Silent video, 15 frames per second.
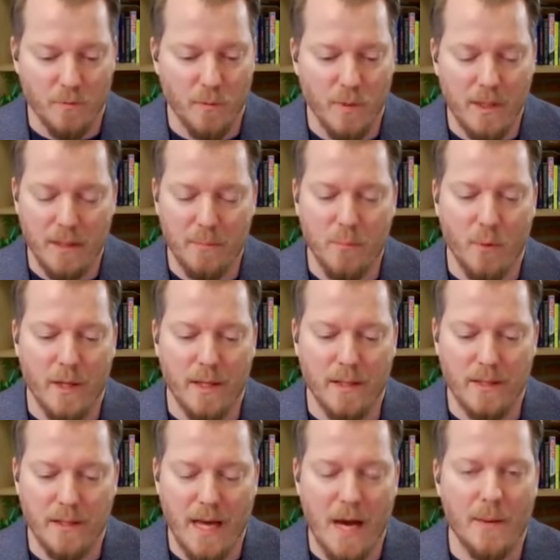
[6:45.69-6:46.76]
really
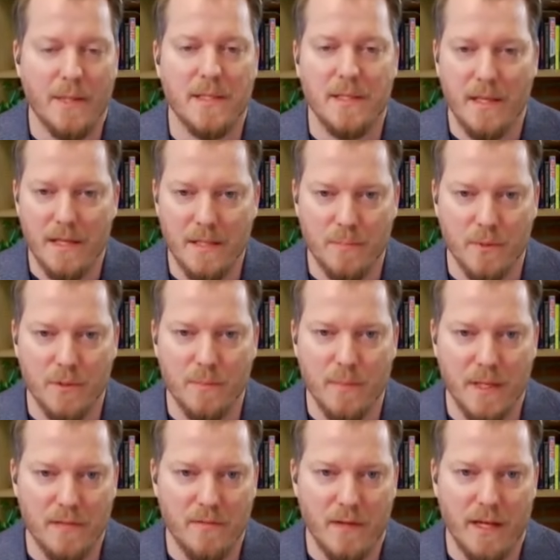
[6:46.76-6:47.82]
pointing to how accessible
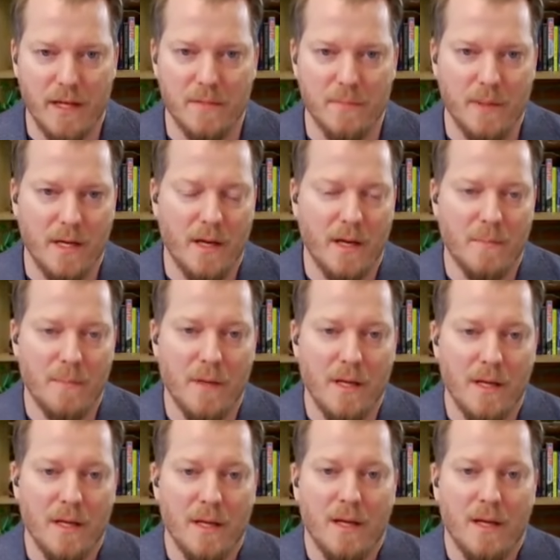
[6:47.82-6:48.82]
spaceflight has become.